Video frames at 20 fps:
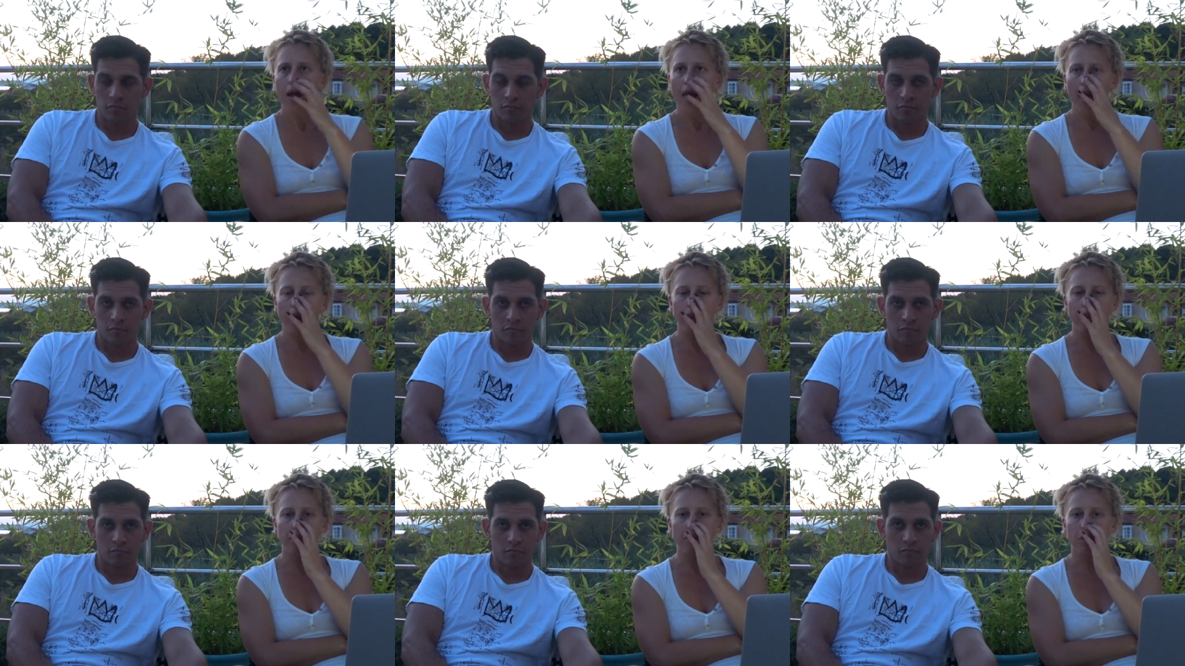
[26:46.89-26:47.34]

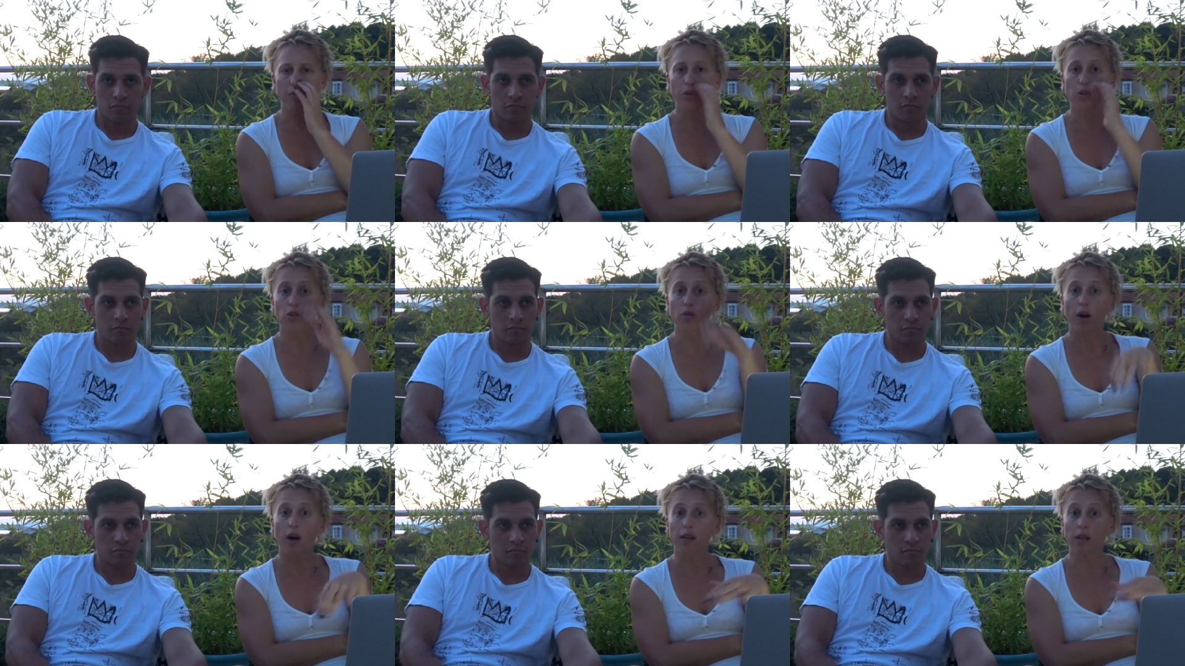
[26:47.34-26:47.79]
Speaker 1: And then we would
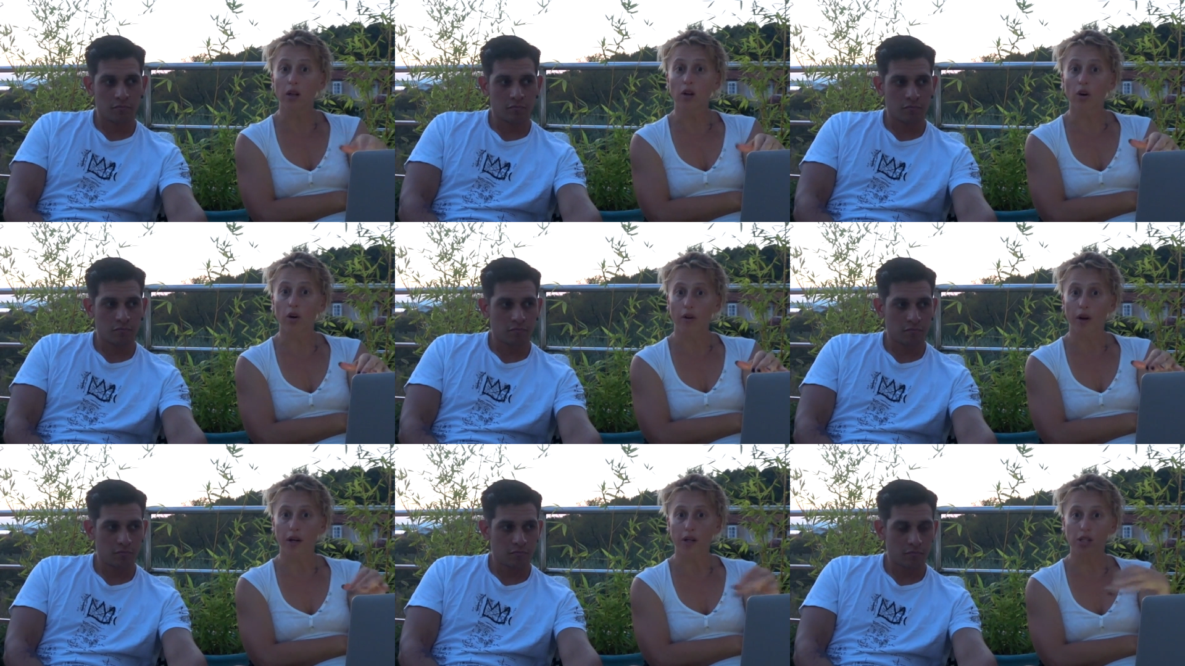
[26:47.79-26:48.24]
try that
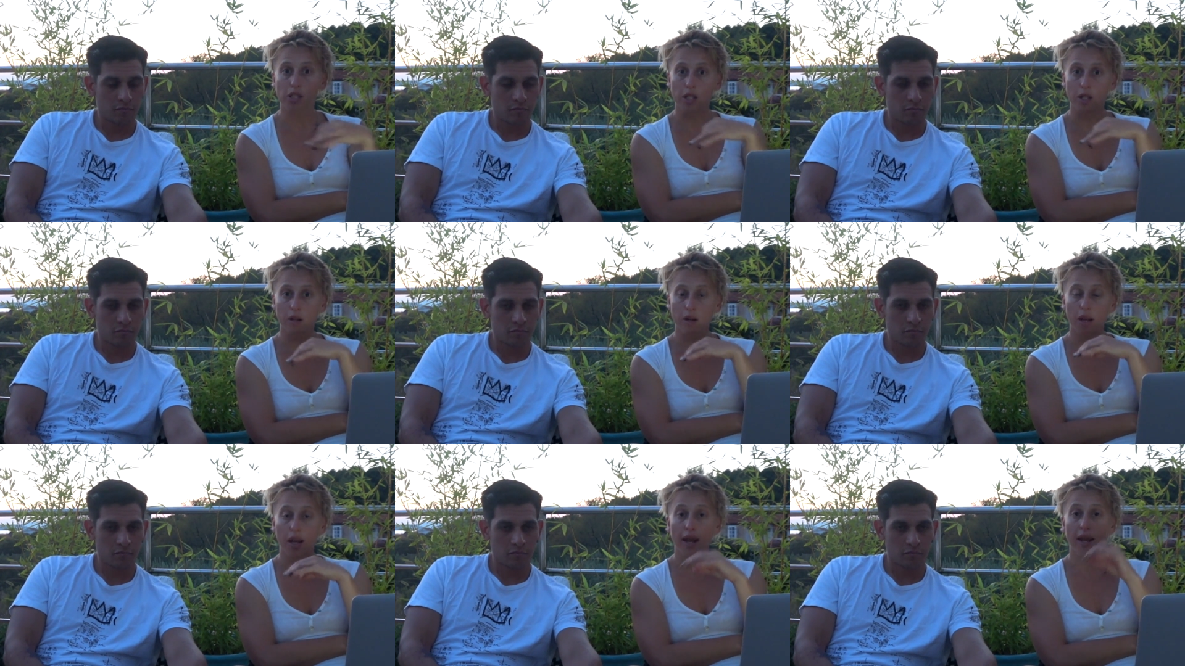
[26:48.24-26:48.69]

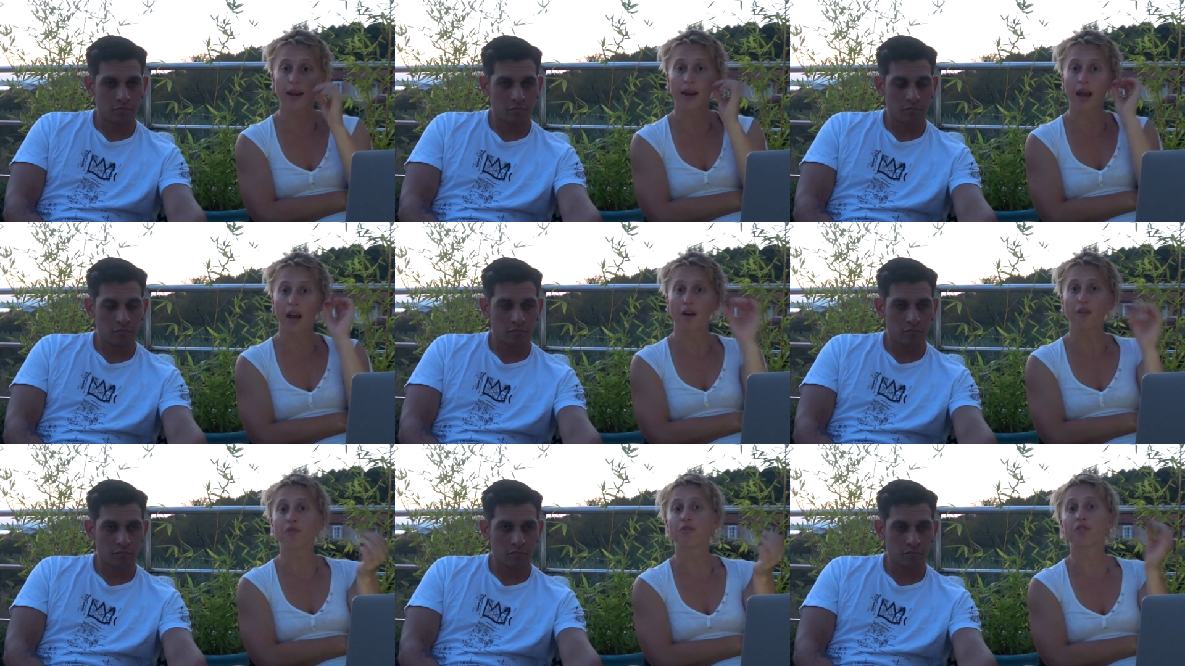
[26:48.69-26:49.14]
correction in
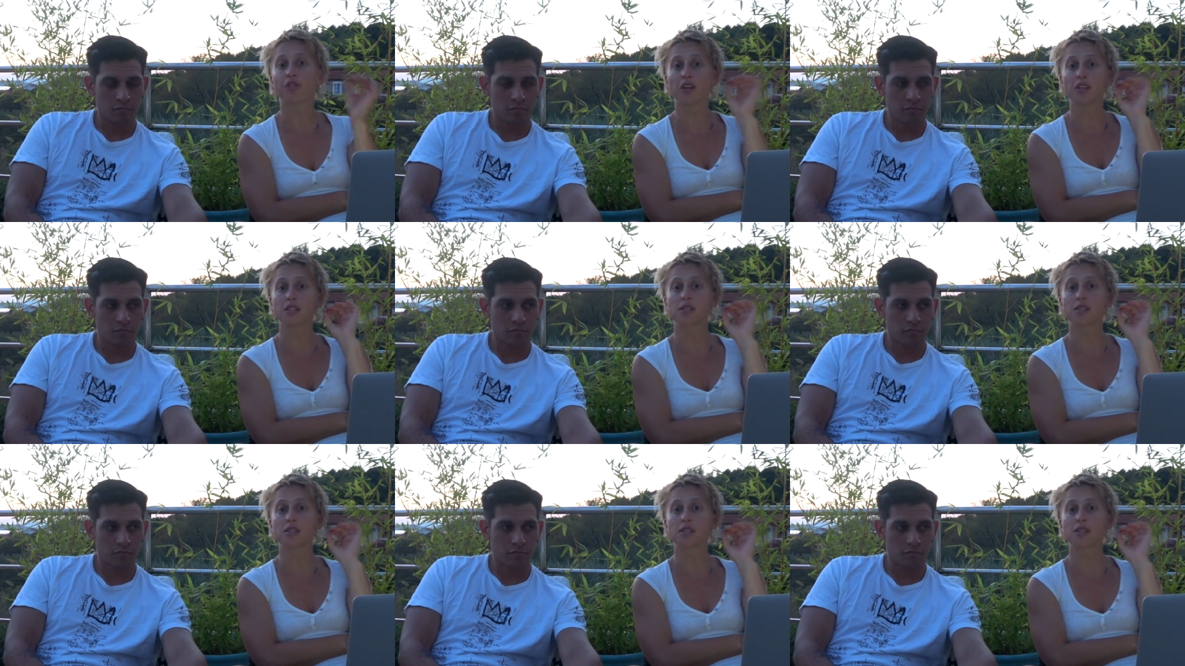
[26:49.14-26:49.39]
every